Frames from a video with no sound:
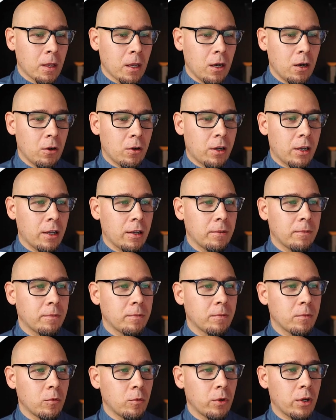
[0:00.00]
Okay,
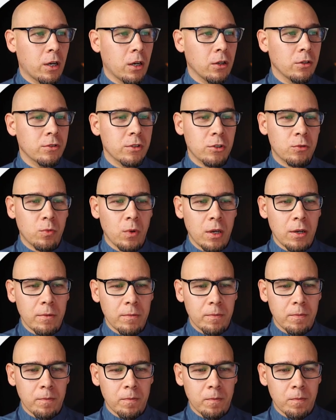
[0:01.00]
we close this one.
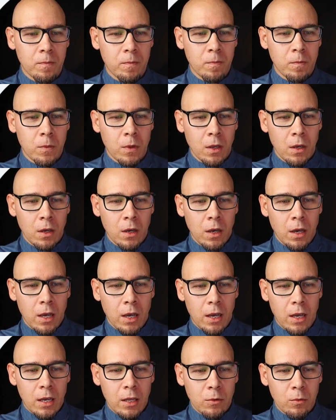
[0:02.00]

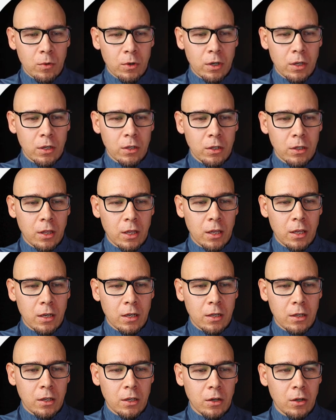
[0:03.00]
And we're gonna
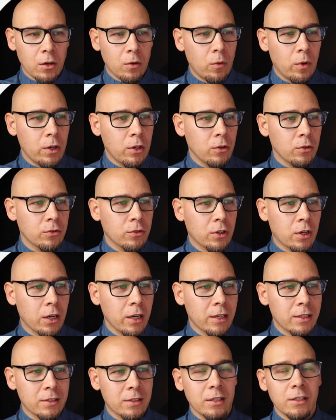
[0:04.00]
then, when user
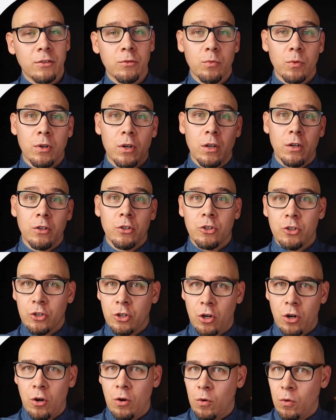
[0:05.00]
clicks this, we're gonna
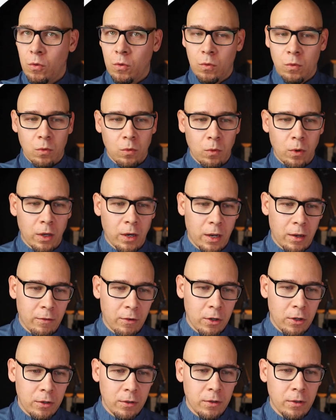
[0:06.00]
show
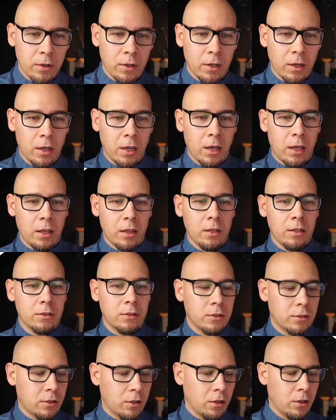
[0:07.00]
whatever. And this
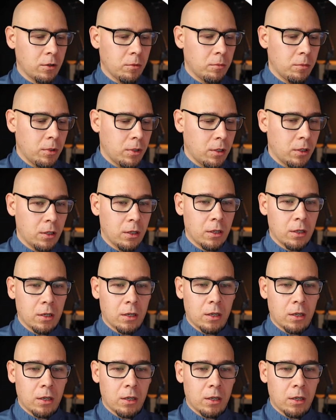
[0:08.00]
is gonna be,